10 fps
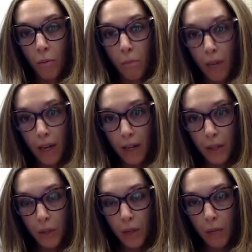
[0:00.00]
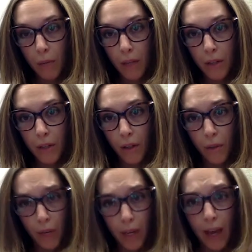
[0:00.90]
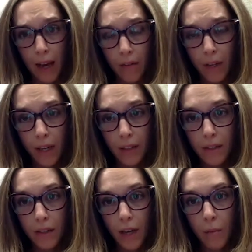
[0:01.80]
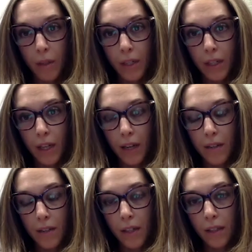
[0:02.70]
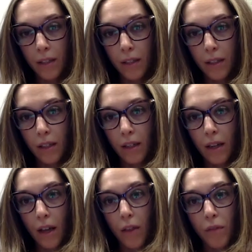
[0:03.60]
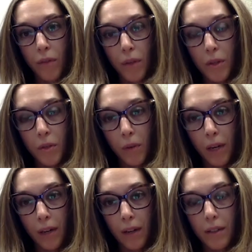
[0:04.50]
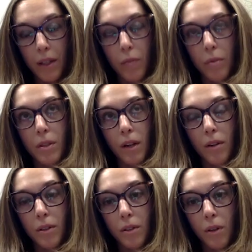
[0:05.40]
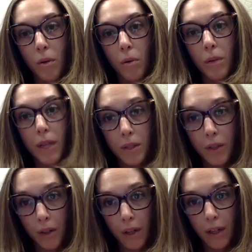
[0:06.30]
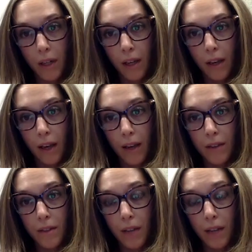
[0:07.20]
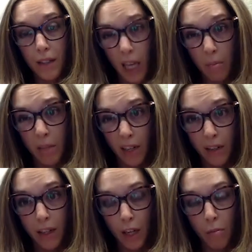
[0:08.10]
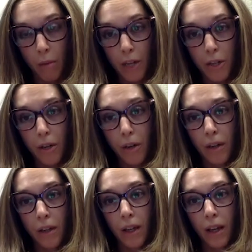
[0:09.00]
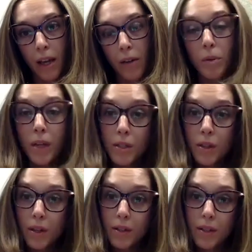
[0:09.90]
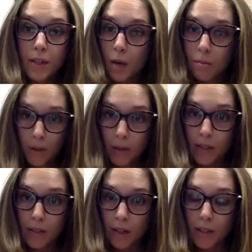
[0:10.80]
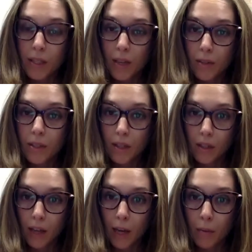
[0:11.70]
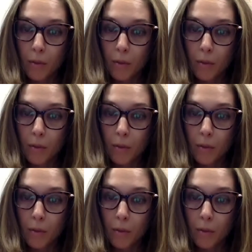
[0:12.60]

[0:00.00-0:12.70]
But I do want to mention 3 caveats to MRD testing. The first one is that the results are only as good as the lab technique can measure, and only as good as the sample that's given to the lab.